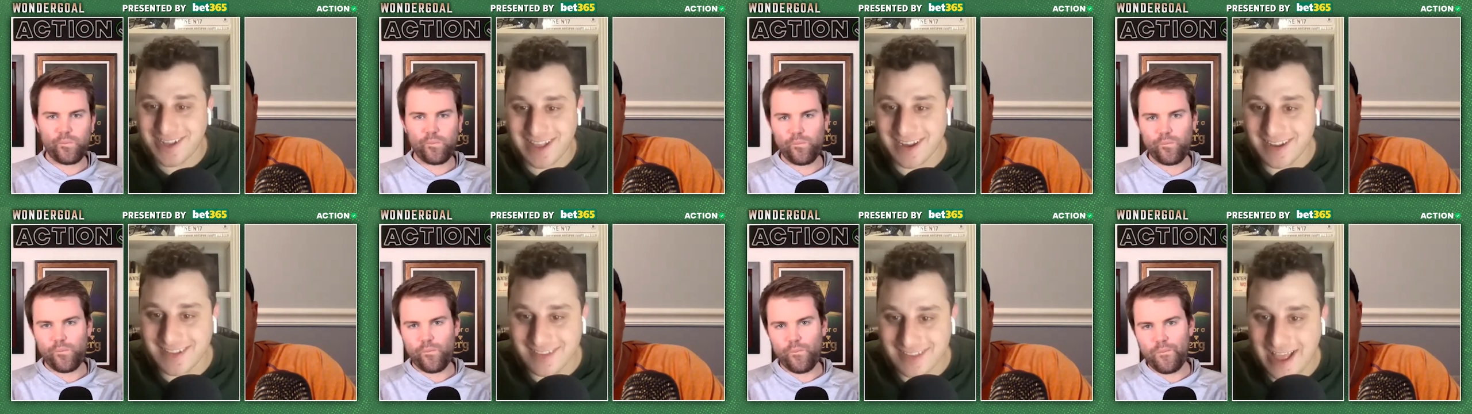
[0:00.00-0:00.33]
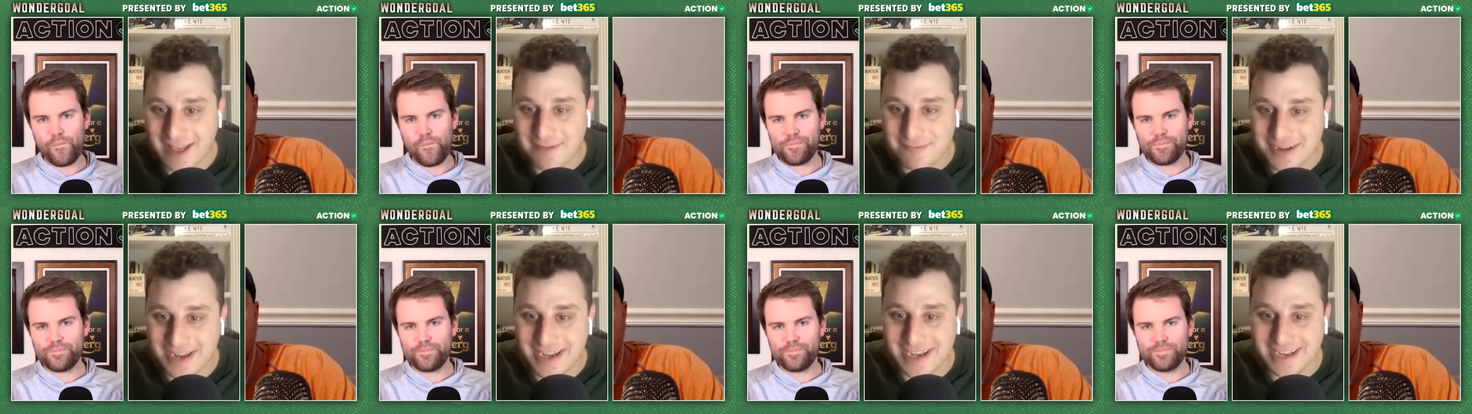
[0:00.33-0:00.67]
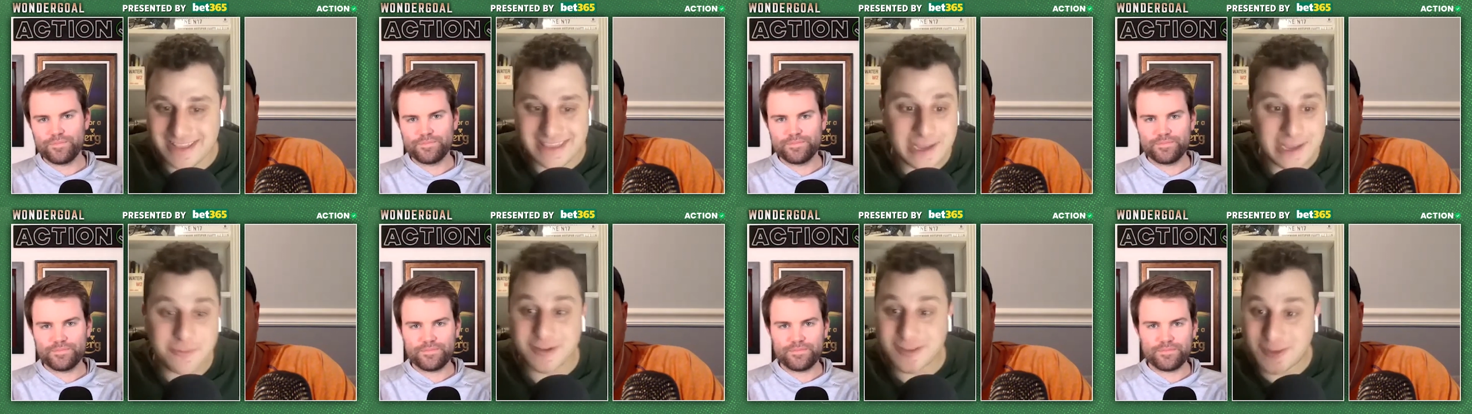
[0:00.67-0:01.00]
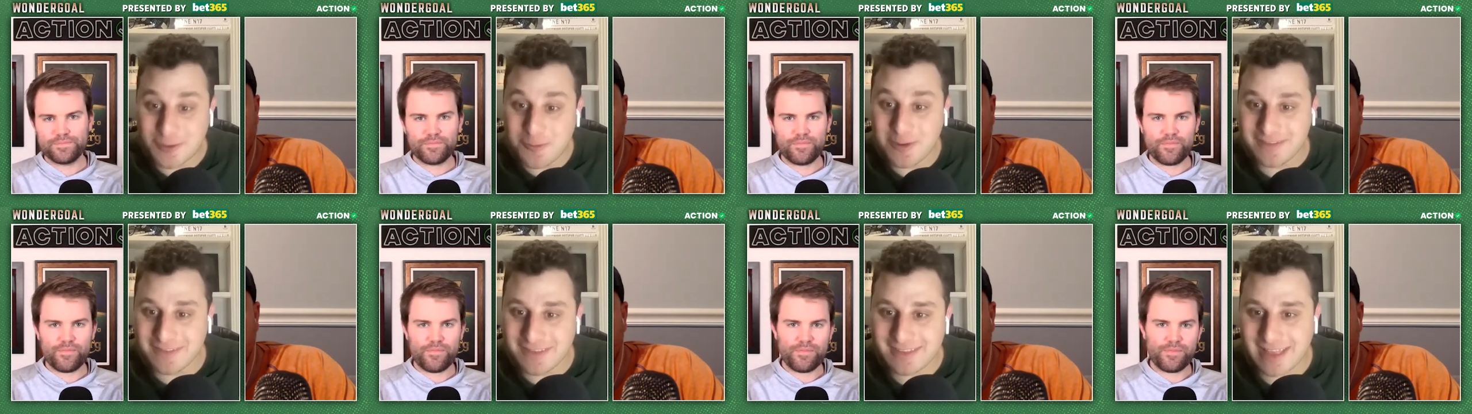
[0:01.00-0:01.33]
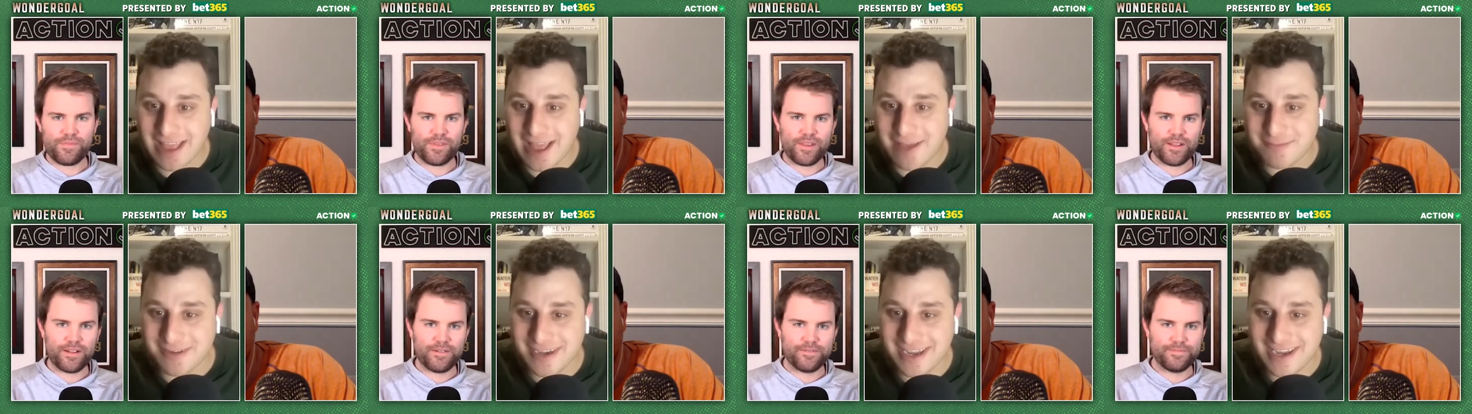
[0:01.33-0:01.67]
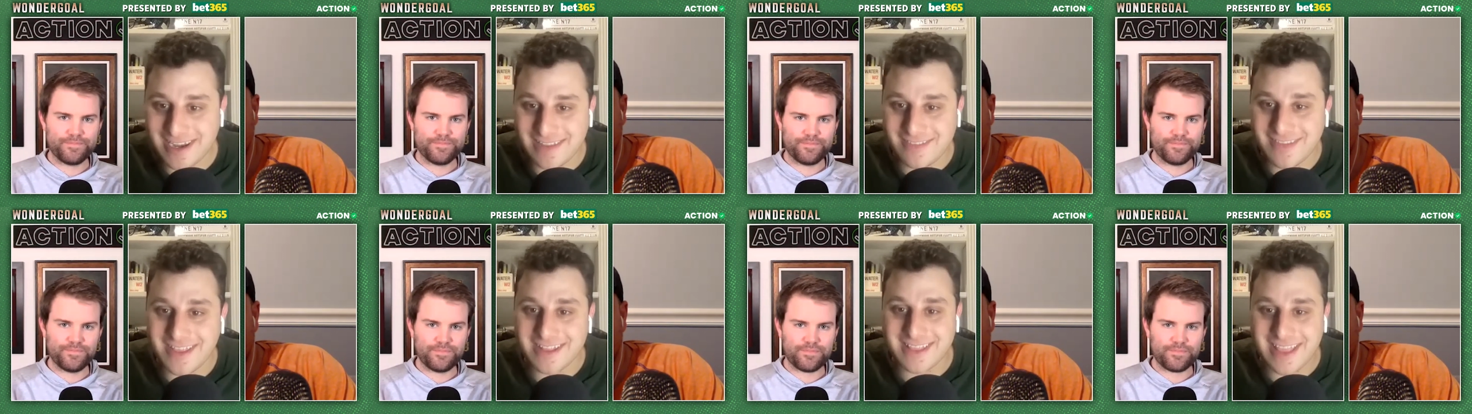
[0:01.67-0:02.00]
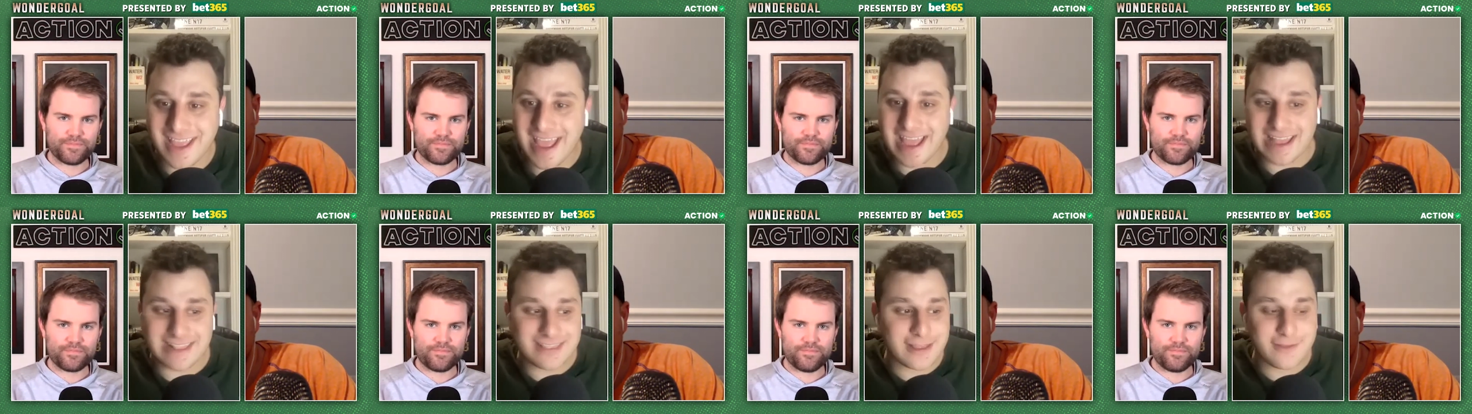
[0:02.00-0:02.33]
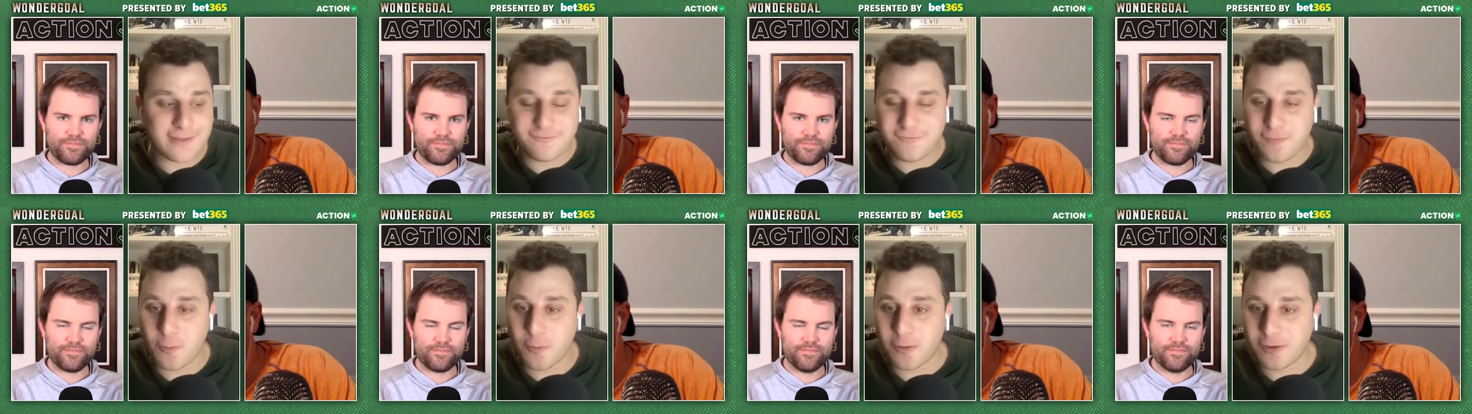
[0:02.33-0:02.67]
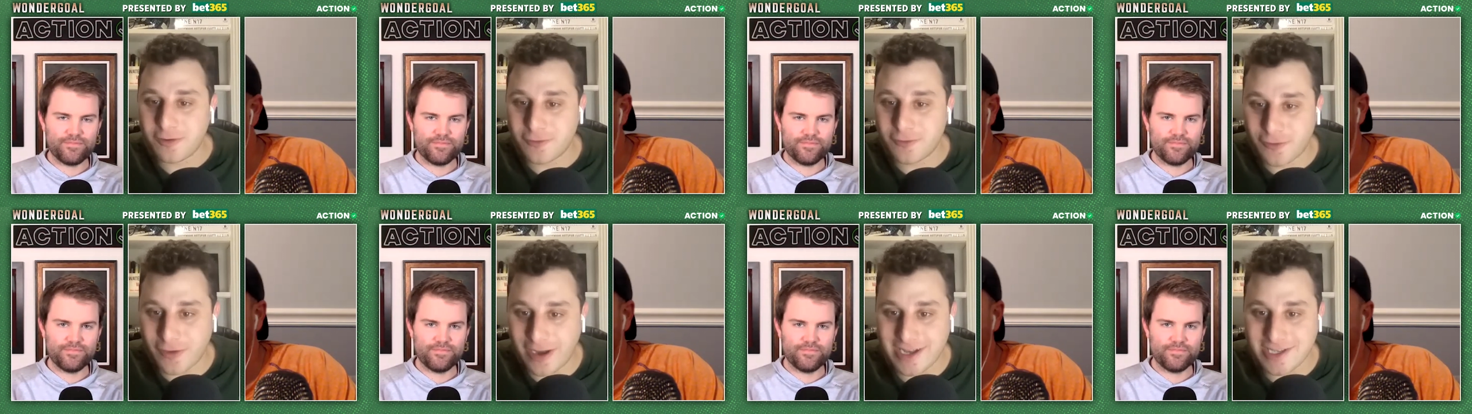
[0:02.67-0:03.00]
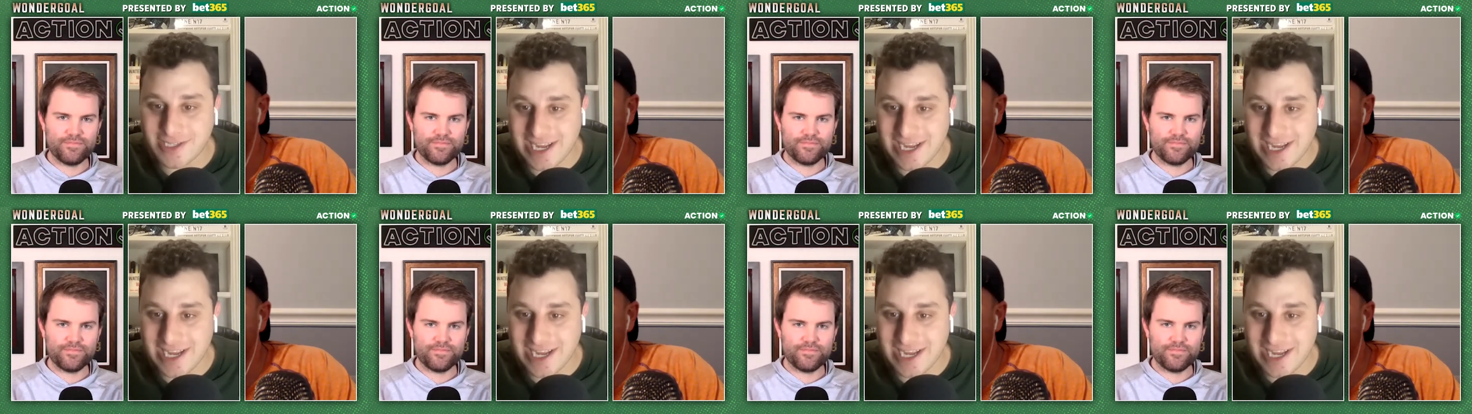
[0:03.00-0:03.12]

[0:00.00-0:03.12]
Speaker 1: getting dominated. They were doing the dominating. Like they had like four great